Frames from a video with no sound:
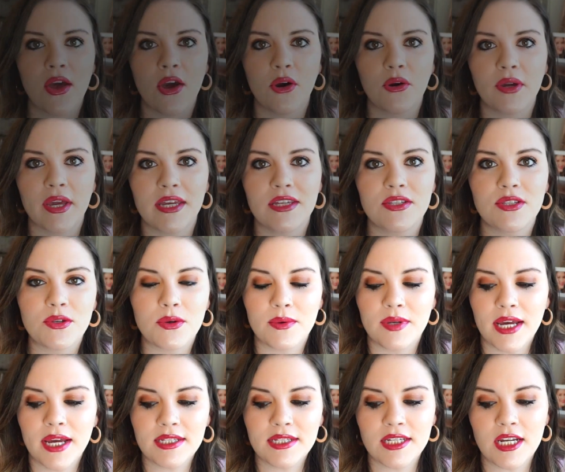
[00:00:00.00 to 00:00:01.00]
Okay, so
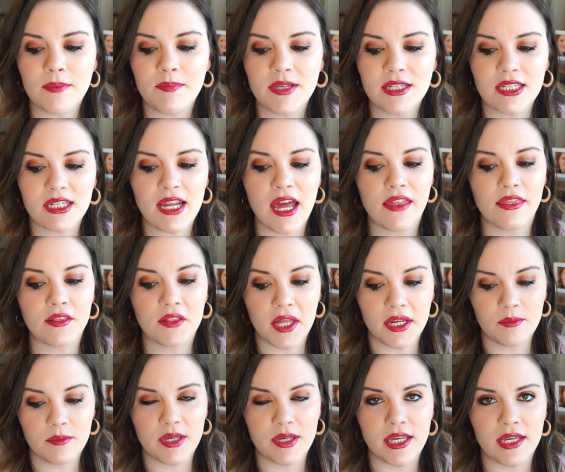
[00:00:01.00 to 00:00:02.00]
next up is an
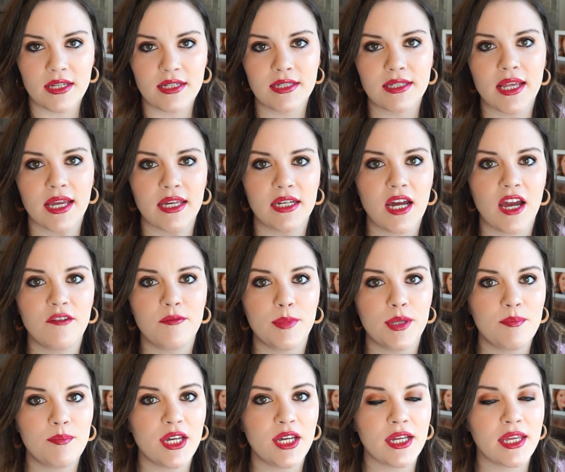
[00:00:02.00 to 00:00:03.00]
Athleta piece, and I've
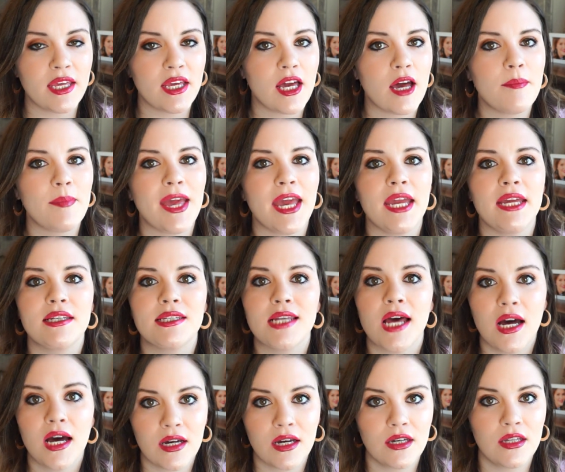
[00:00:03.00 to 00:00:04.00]
been picking up a
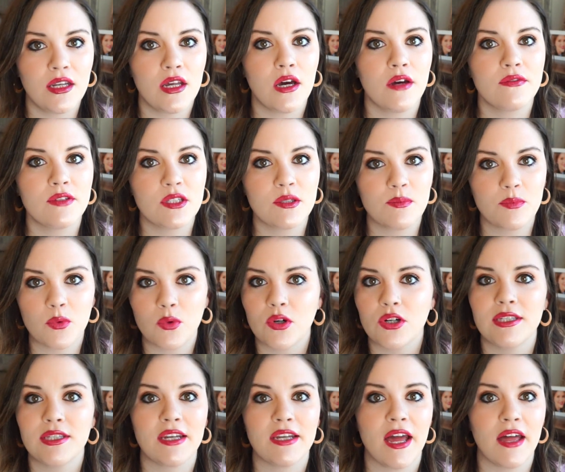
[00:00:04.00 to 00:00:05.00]
ton of
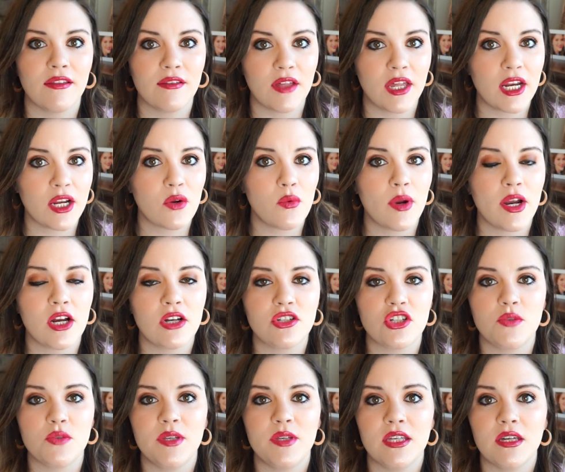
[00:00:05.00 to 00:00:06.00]
sports and athletic wear
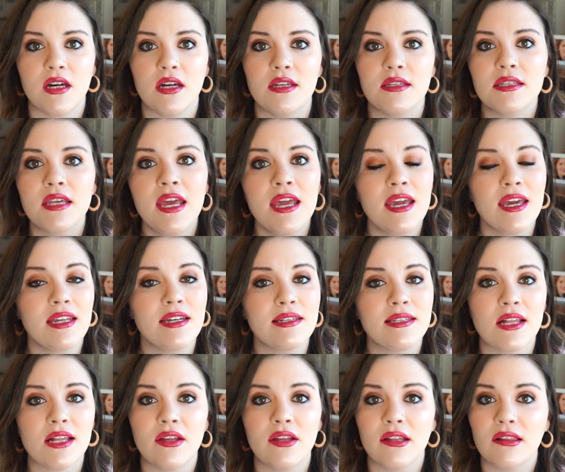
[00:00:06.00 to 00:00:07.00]
just because it is
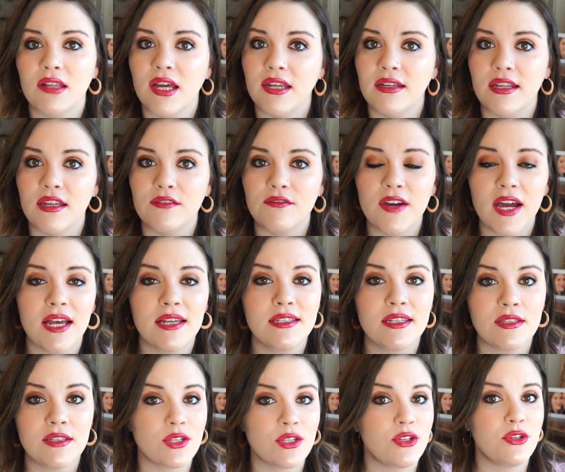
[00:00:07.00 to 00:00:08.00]
selling lightning fast.
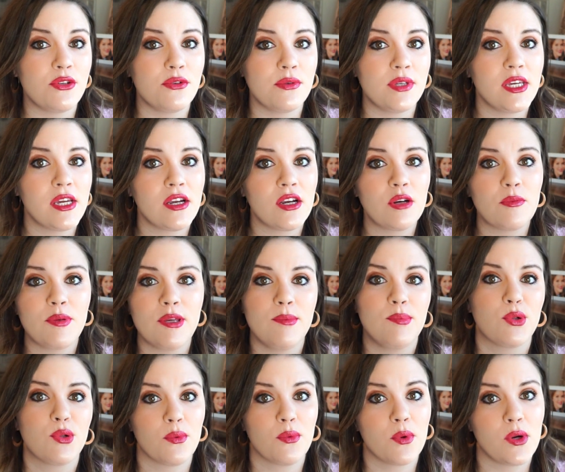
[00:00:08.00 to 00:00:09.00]
It's a year,
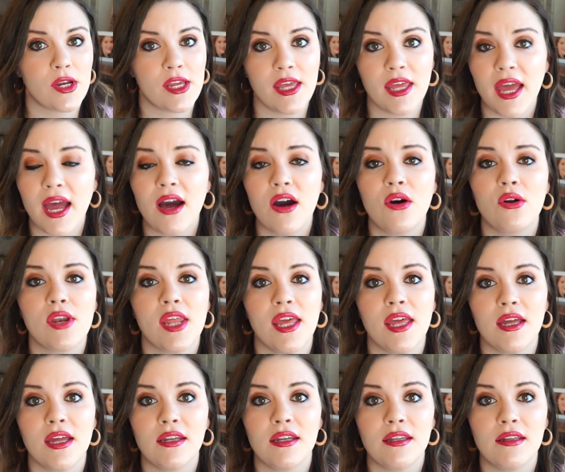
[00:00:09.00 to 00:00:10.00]
people are working out,
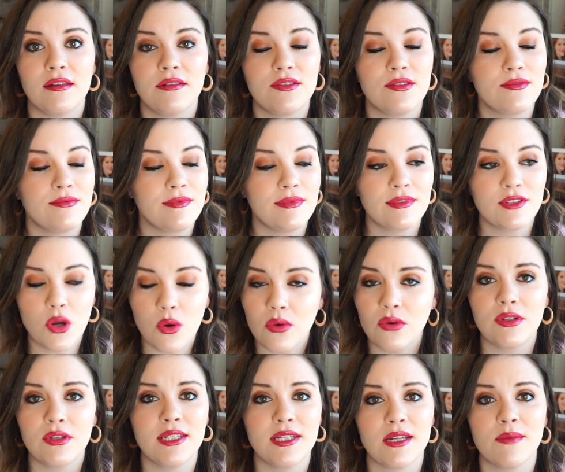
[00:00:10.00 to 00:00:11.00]
and
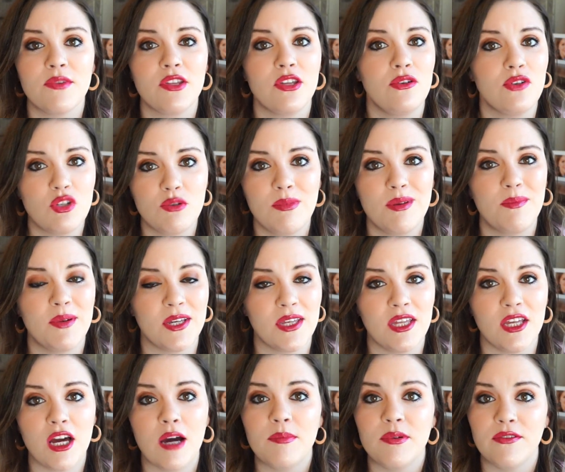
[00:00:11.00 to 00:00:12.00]
totally something you should be
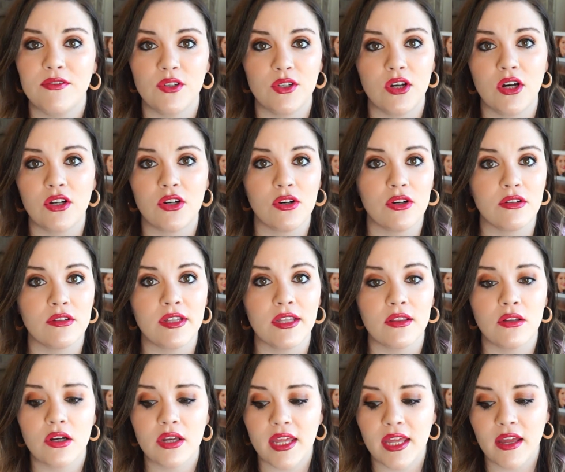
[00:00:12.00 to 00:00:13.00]
picking up if you're not currently
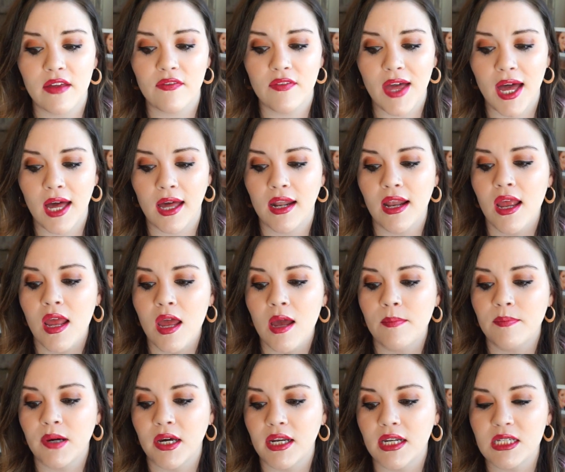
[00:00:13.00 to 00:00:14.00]
looking at that.
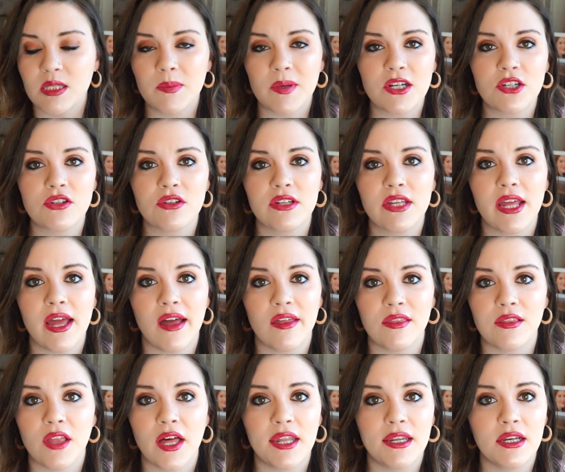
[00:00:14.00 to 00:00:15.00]
But especially
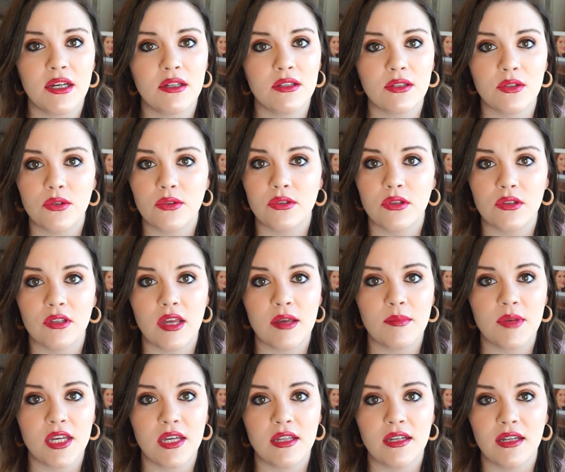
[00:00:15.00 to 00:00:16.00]
Athleta,
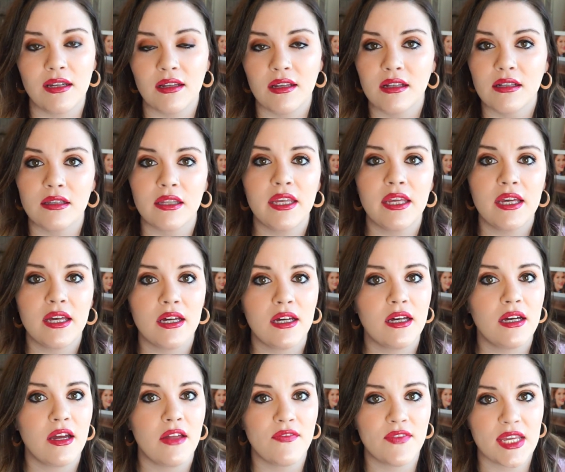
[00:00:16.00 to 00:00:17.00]
Lululemon, and
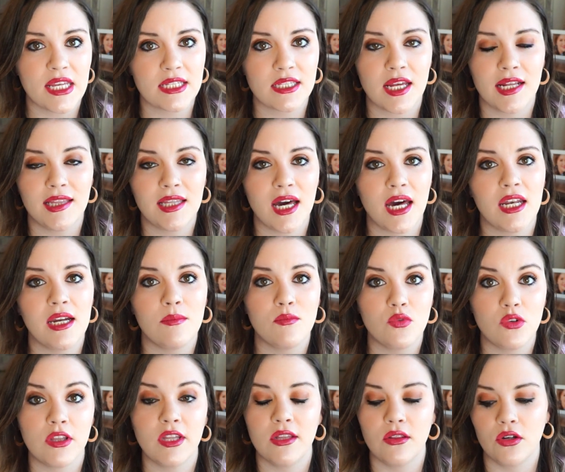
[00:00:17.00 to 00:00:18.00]
Tallulah, and things like that, I'm
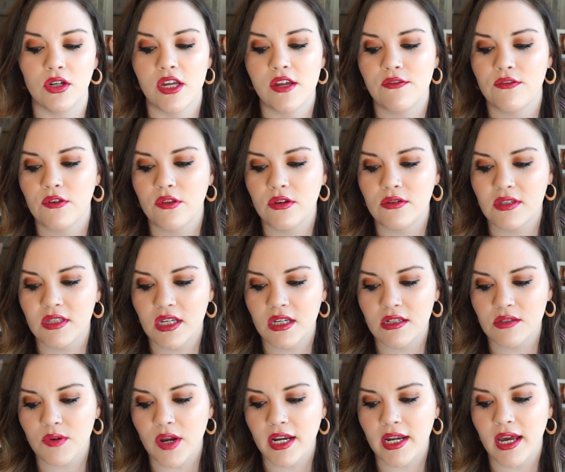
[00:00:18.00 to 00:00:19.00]
really looking for those
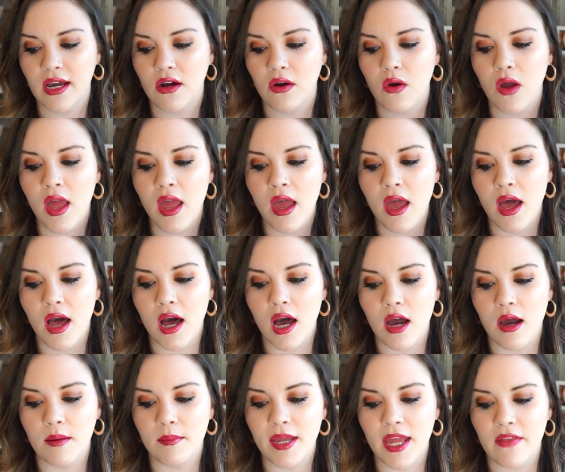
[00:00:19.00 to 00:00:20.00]
things right now.
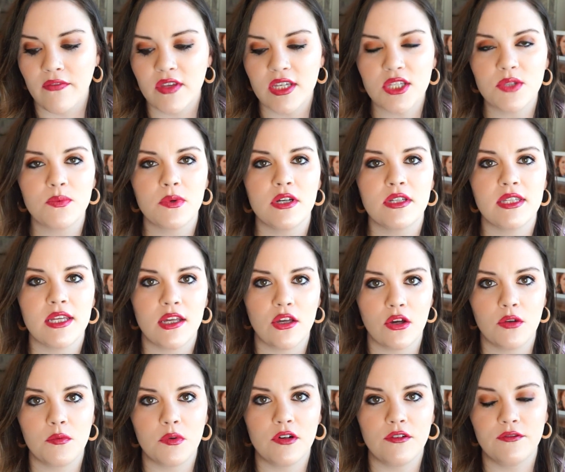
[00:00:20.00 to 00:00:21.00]
And this was a
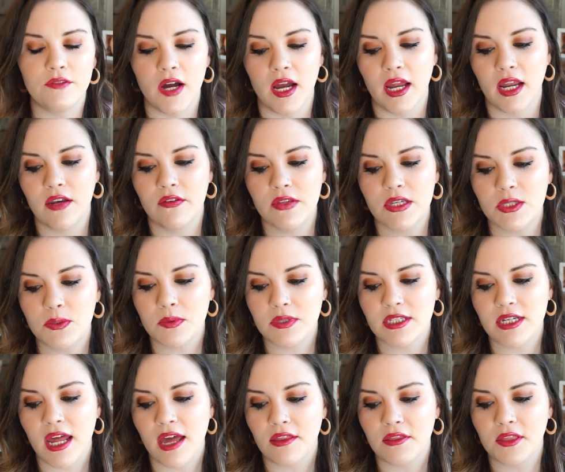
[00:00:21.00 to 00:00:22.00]
Goodwill find. This
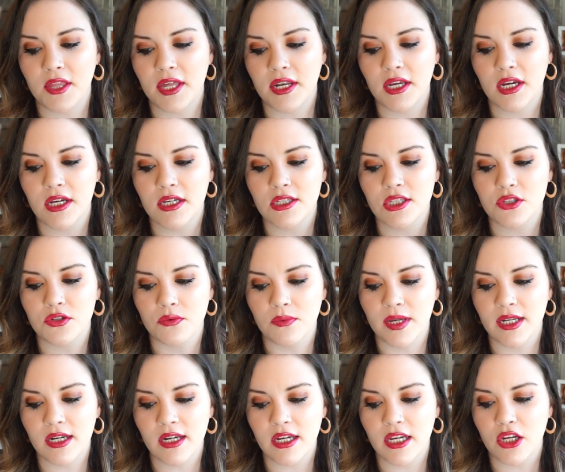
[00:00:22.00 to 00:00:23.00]
an Athleta
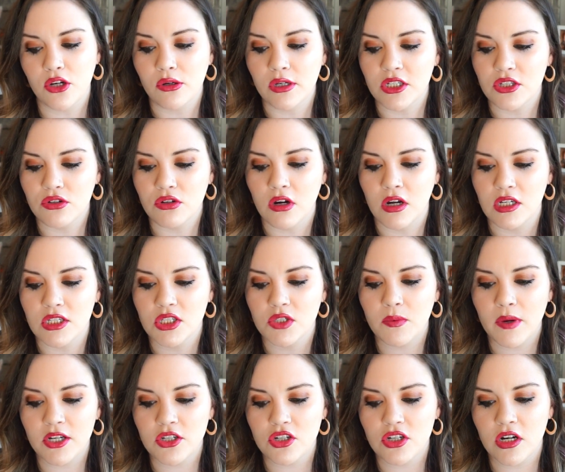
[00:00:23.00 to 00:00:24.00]
Serenity crisscross
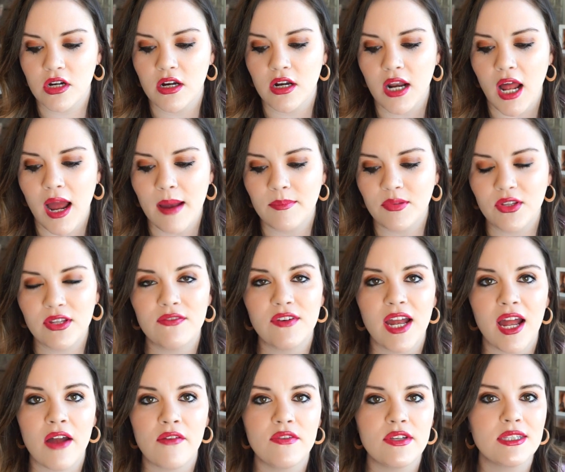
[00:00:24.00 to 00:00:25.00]
sweatshirt. I believe
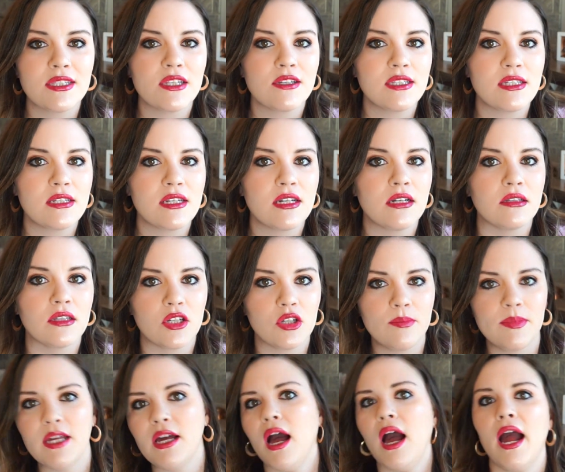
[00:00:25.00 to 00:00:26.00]
I had this listed a little
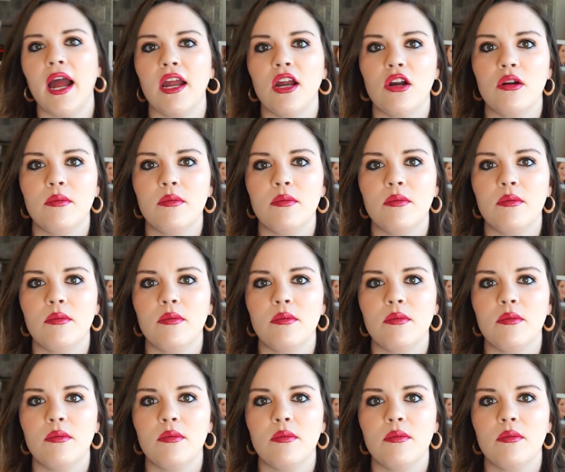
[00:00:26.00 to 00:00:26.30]
bit higher